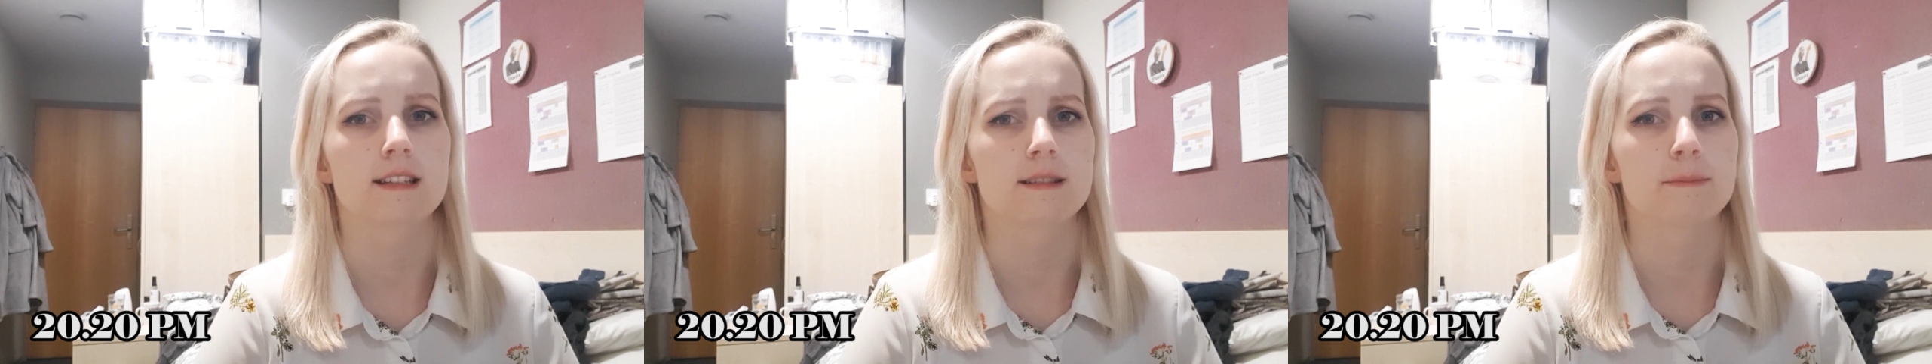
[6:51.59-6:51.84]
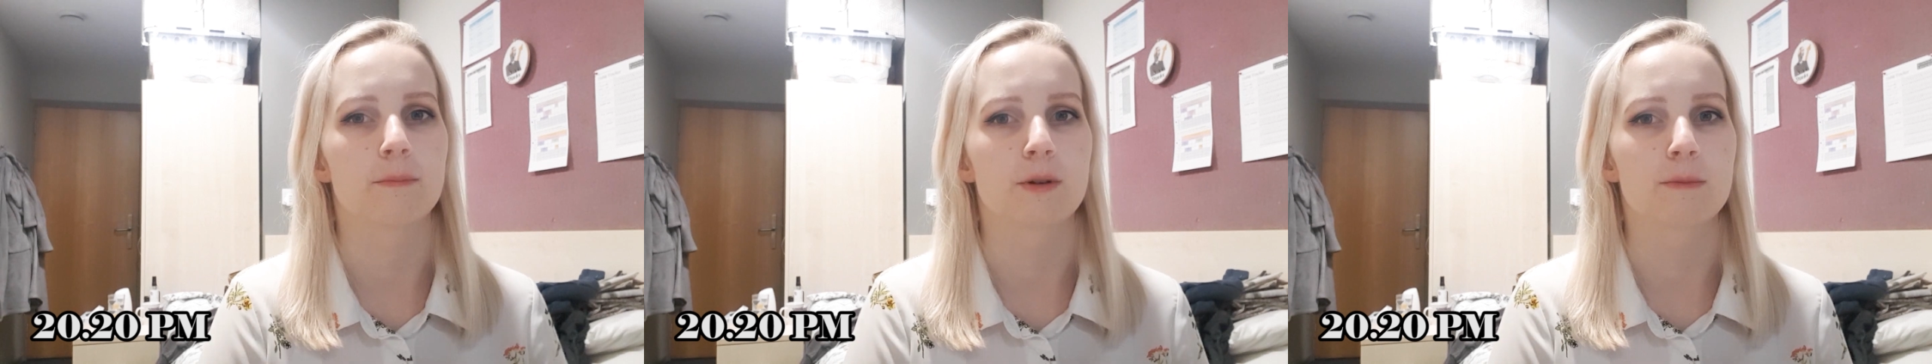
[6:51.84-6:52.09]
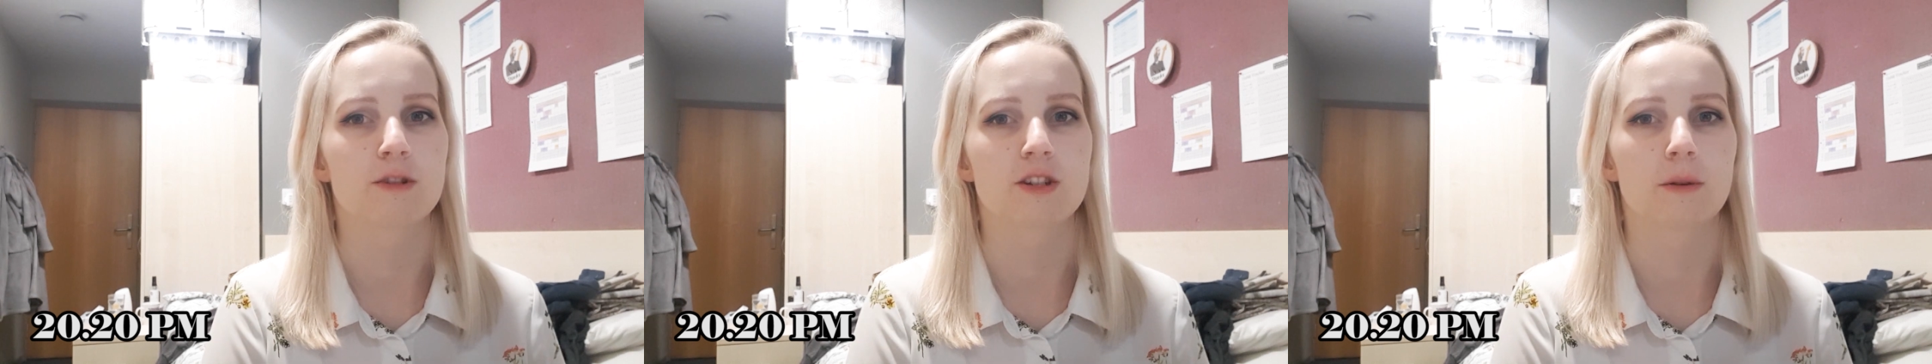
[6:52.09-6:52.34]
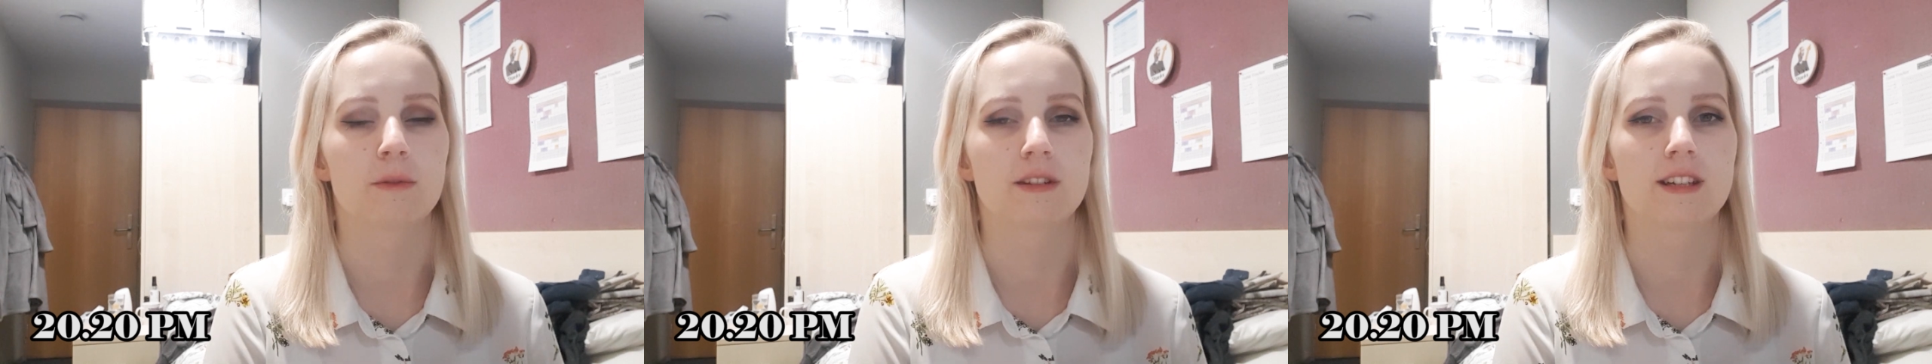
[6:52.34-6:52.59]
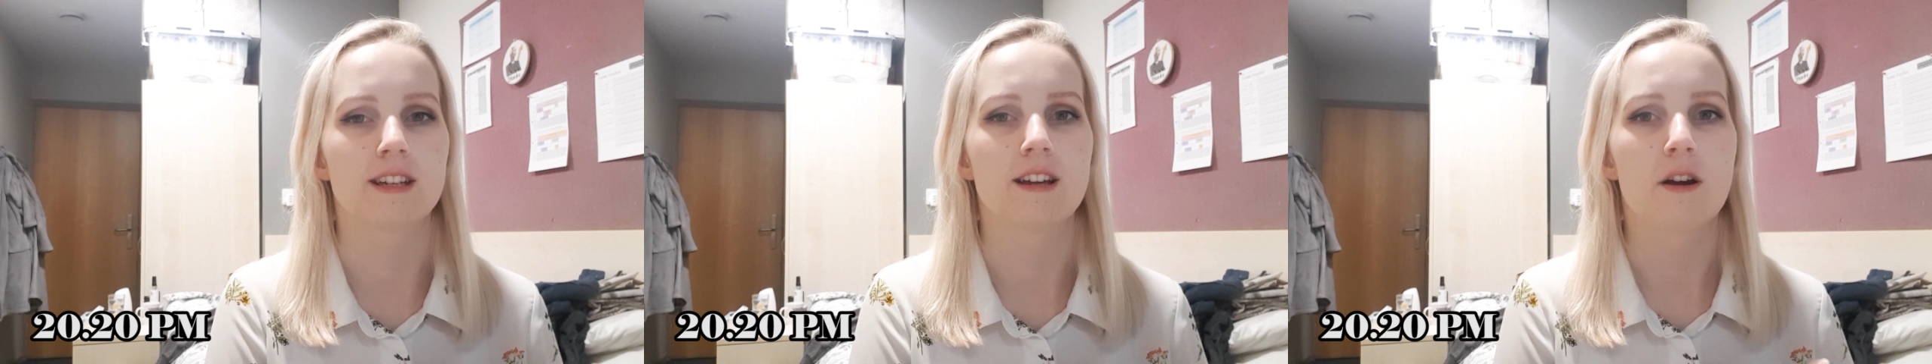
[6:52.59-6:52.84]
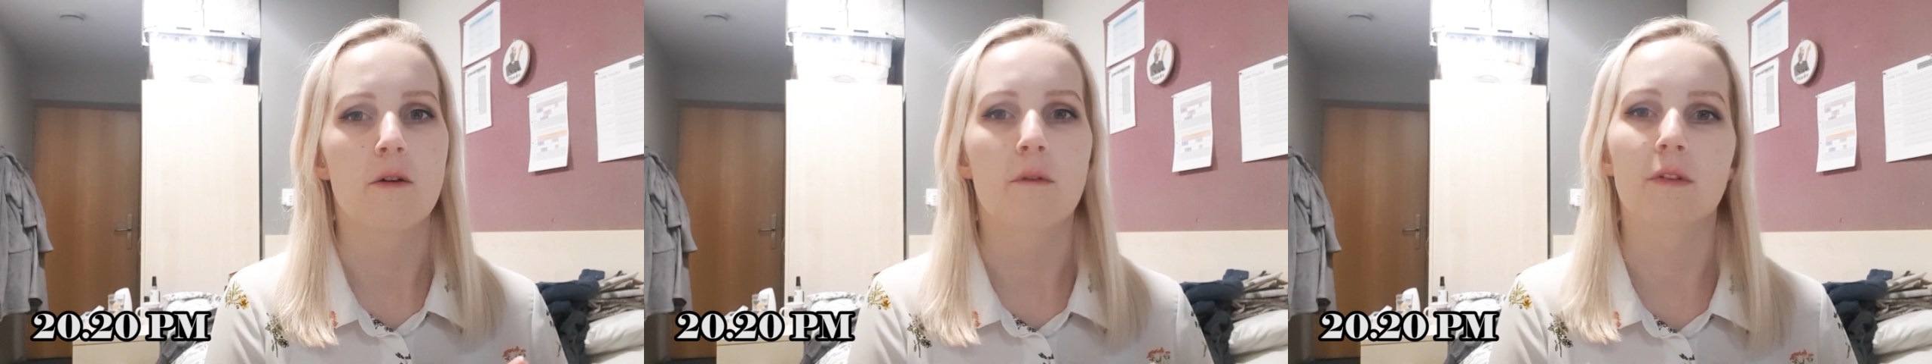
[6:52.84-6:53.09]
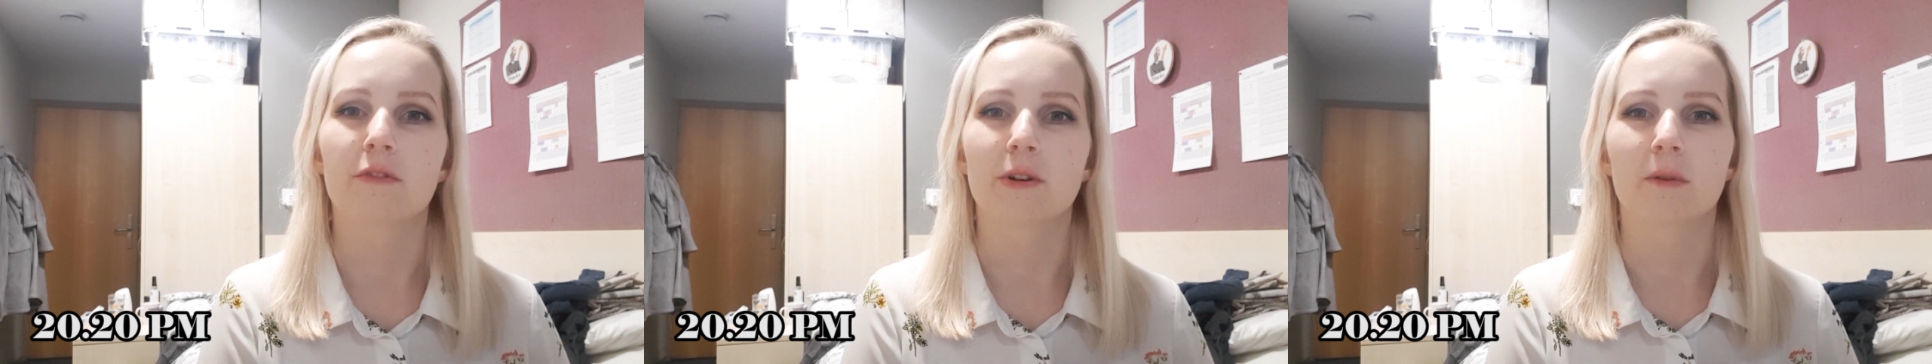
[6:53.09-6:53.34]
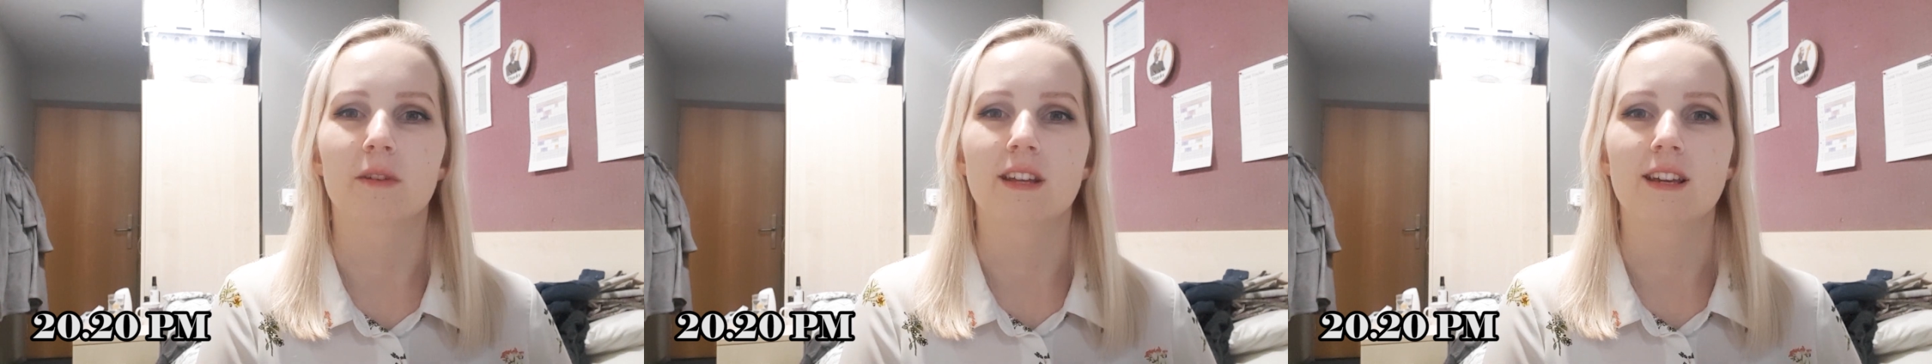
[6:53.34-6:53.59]
It's pretty much one of the
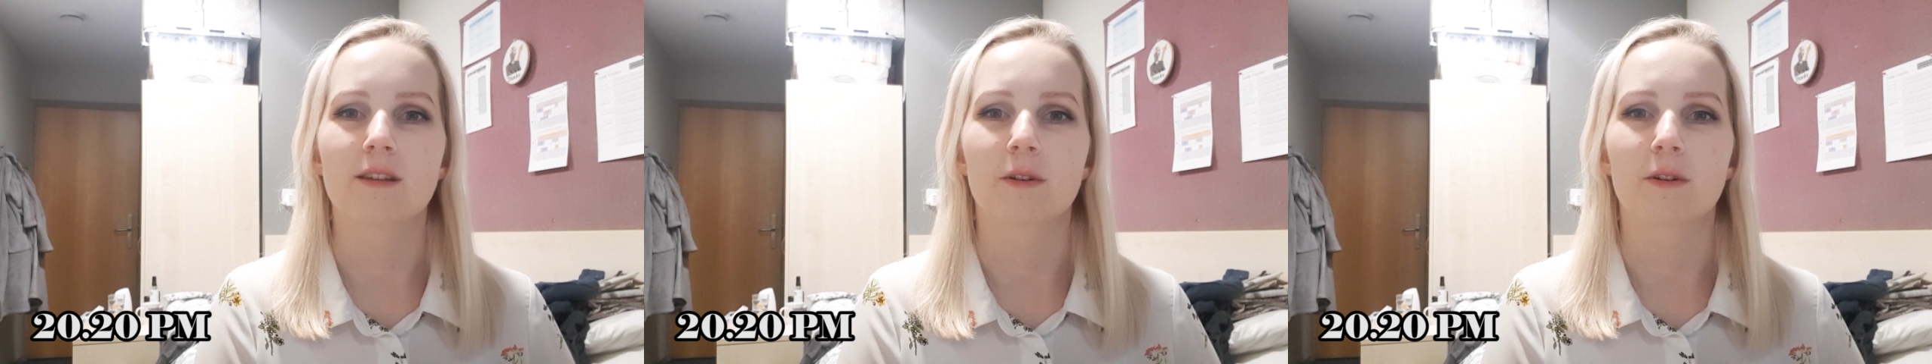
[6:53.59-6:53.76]
only